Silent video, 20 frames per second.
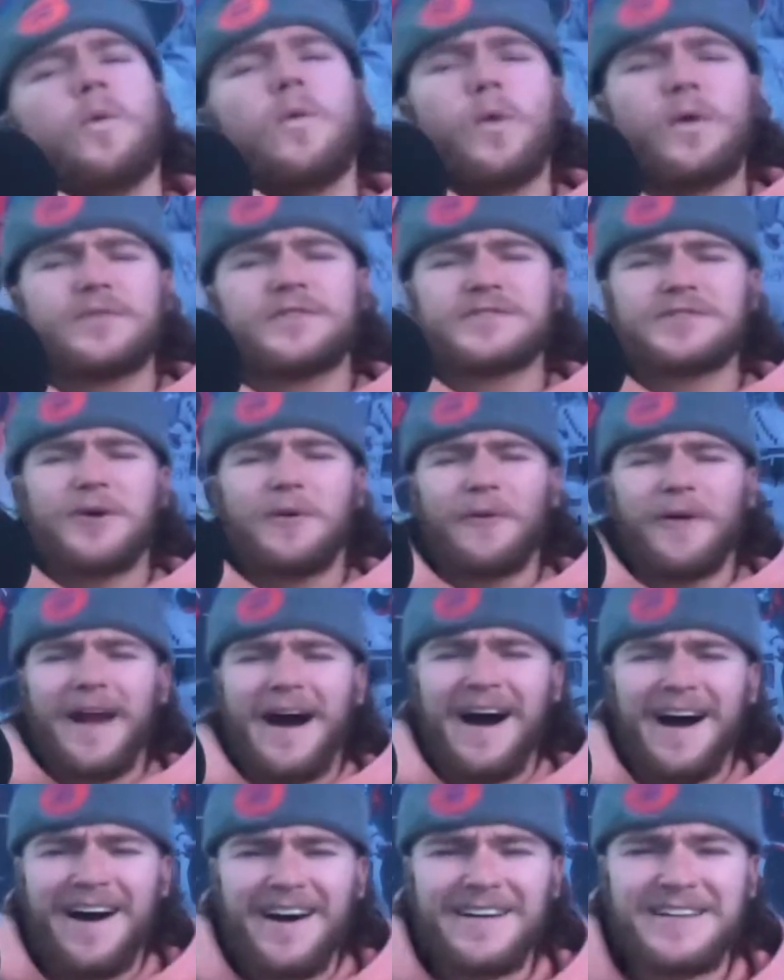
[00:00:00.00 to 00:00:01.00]
What's going
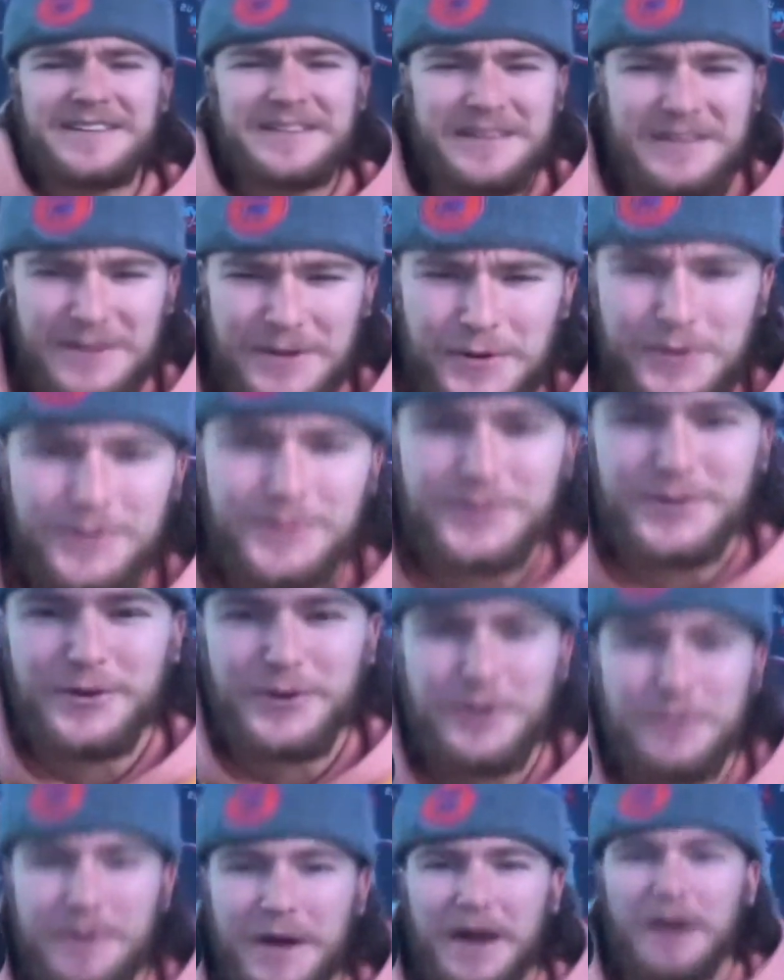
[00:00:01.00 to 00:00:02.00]
on,
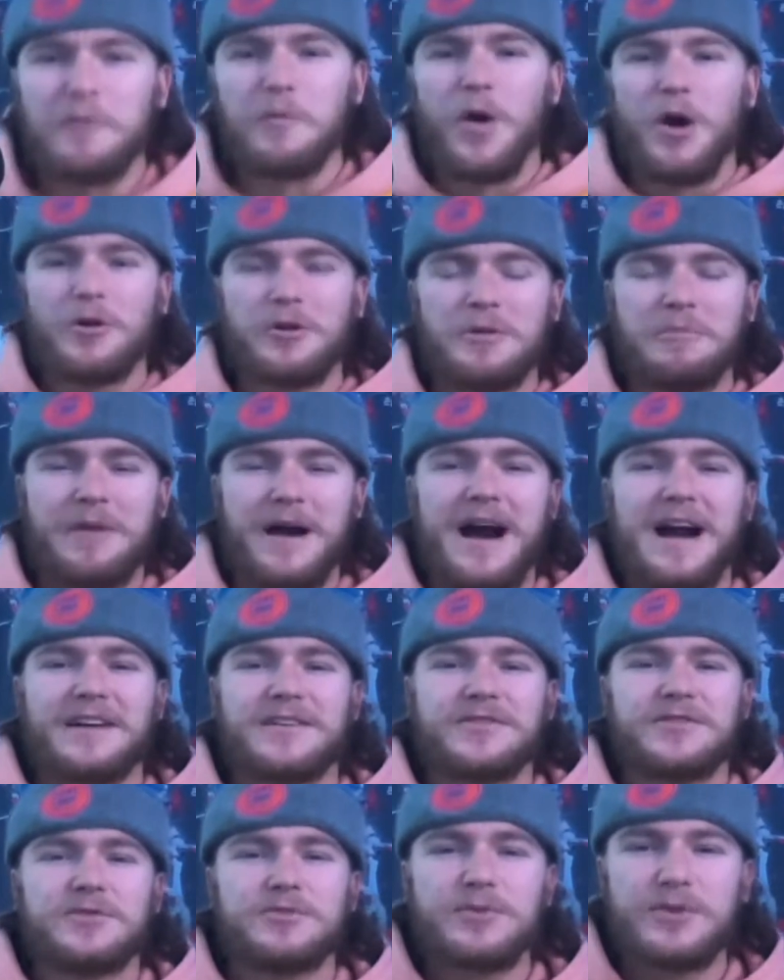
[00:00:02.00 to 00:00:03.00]
YouTube, and welcome
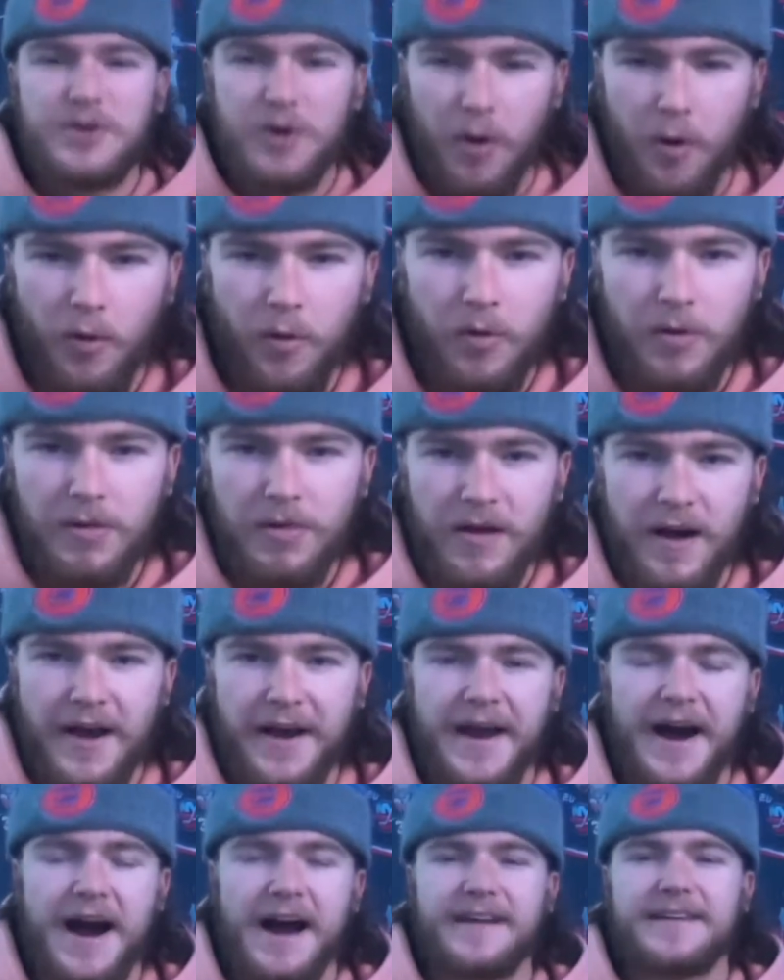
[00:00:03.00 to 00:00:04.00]
back to Goal
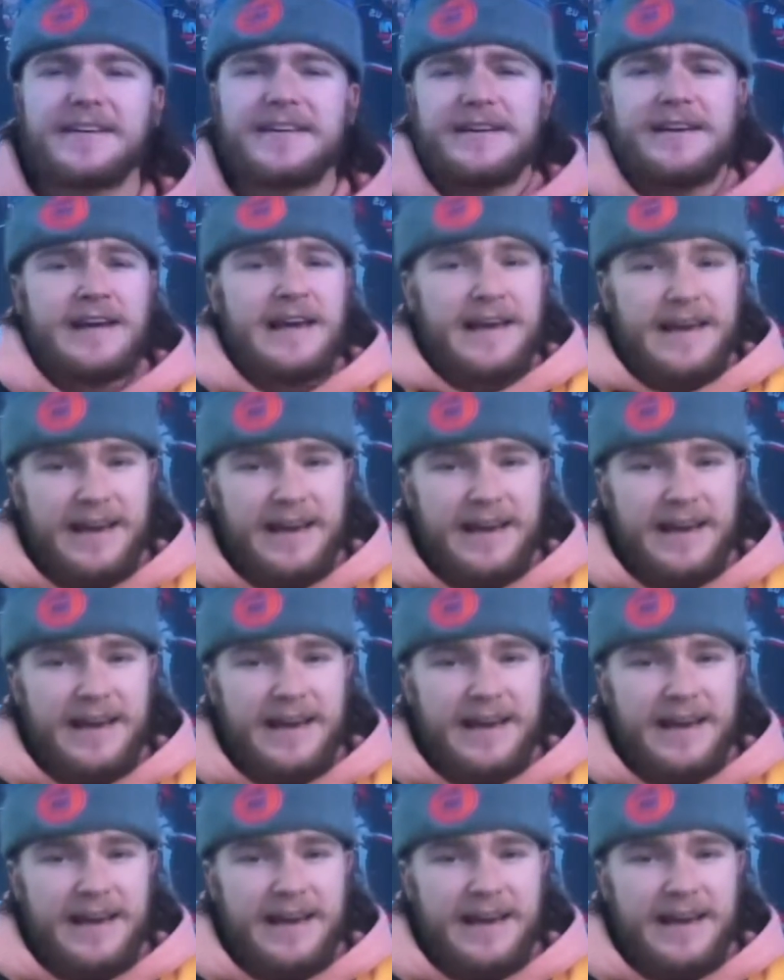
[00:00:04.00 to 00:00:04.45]
Line Hockey.